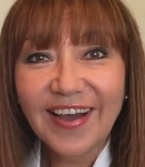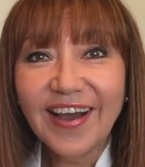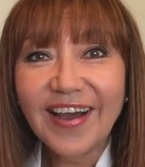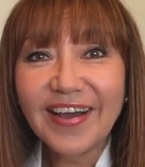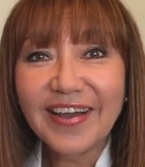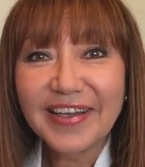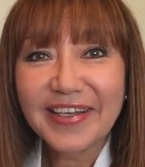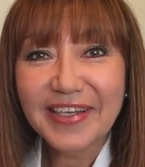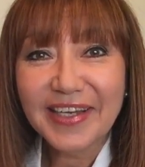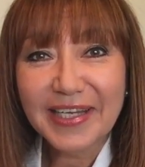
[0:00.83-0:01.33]

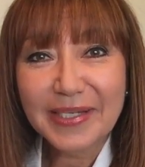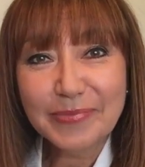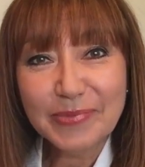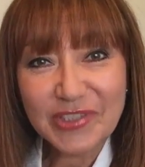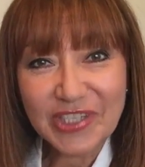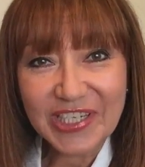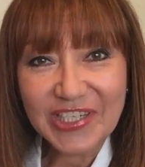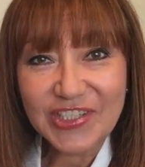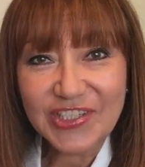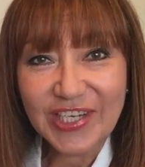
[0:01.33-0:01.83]
Hi, I'm
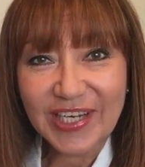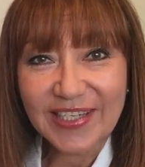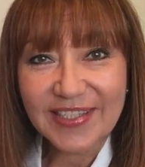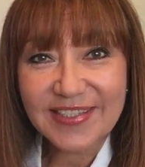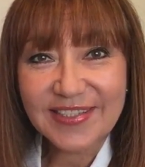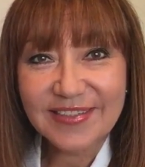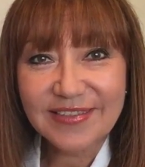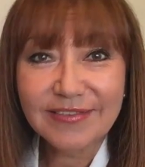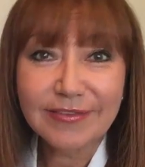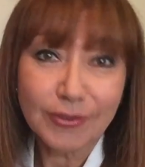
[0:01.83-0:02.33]
Jane
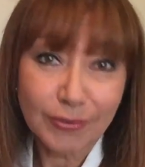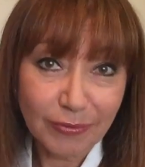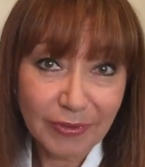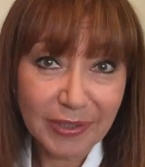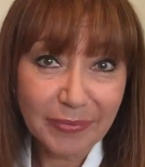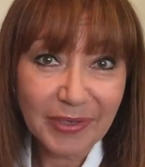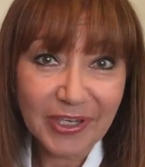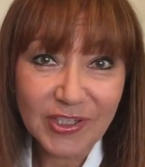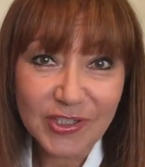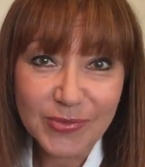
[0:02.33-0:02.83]
Jackson,
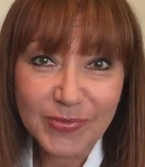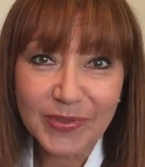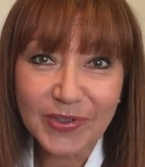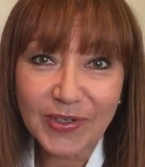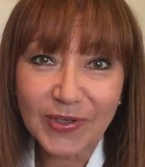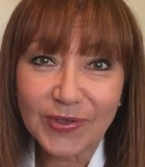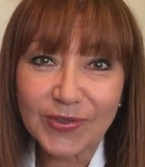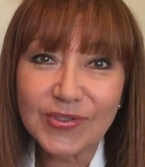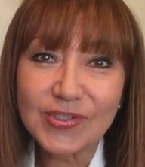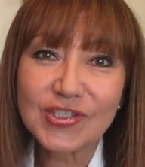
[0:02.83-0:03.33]
Career Management
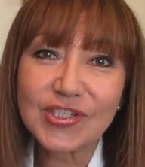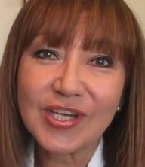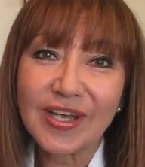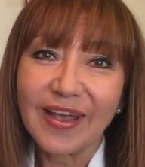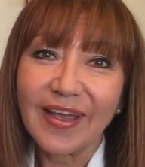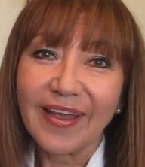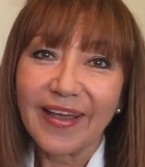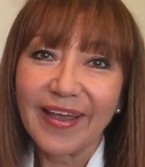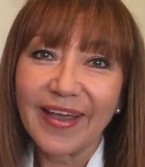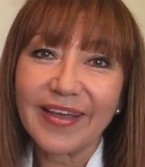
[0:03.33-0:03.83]
Coach,
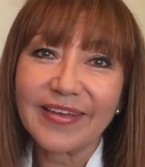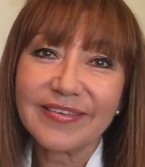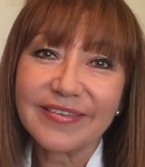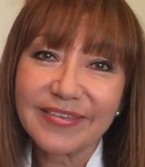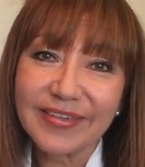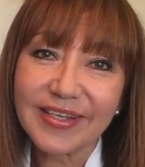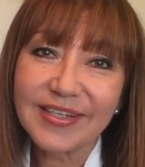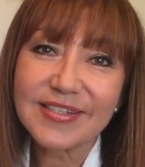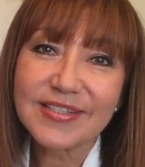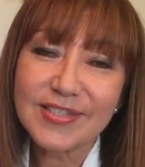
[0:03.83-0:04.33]
and
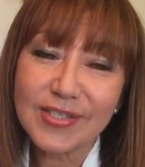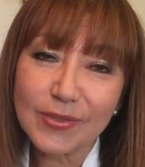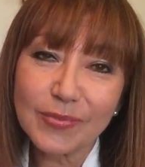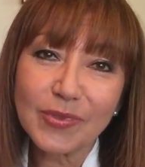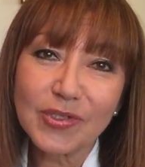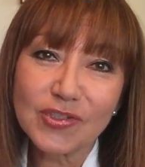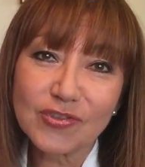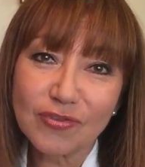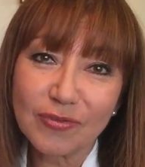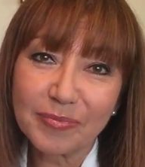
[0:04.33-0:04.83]
thanks so
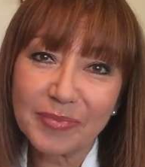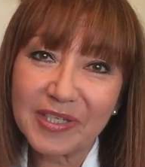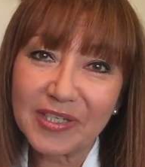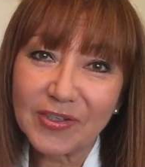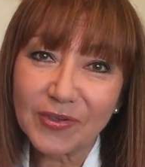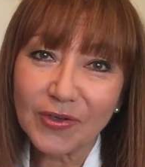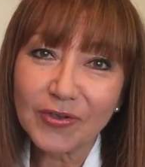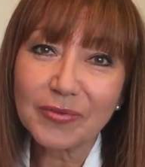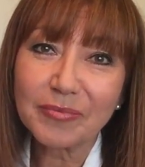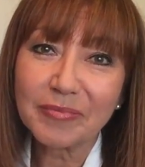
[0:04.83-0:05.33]
much for
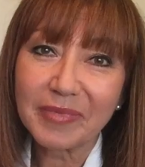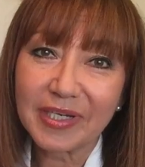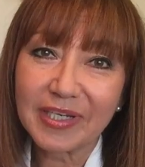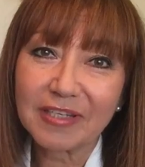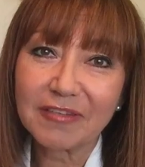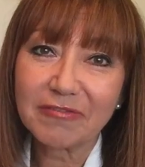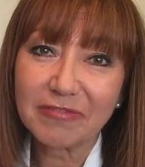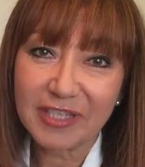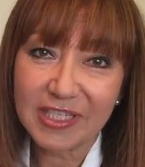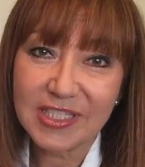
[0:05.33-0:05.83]
being on
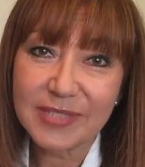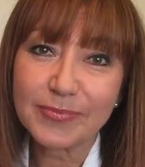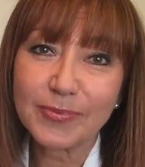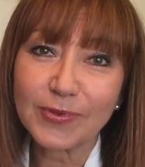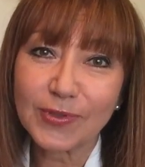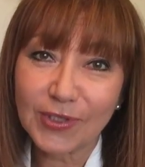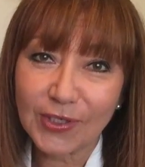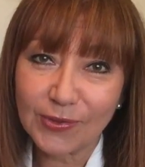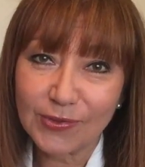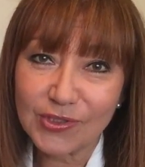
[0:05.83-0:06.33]
my
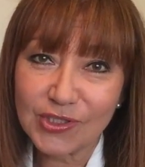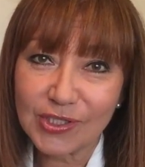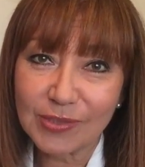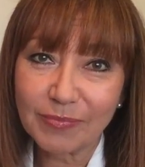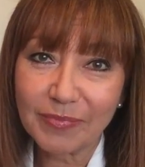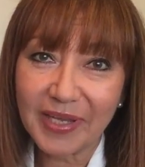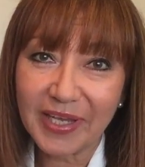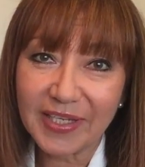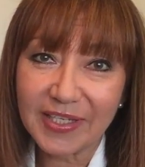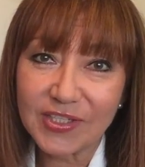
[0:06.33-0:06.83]
Facebook
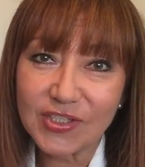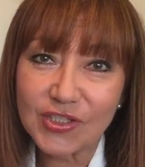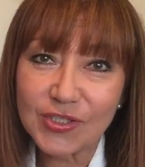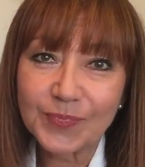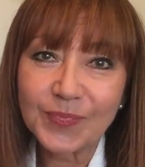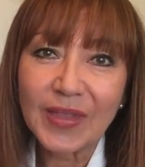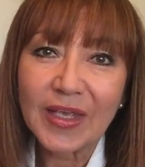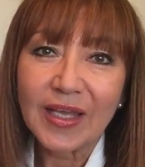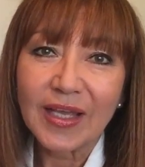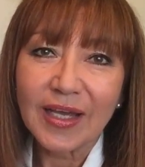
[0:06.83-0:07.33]
coaching page.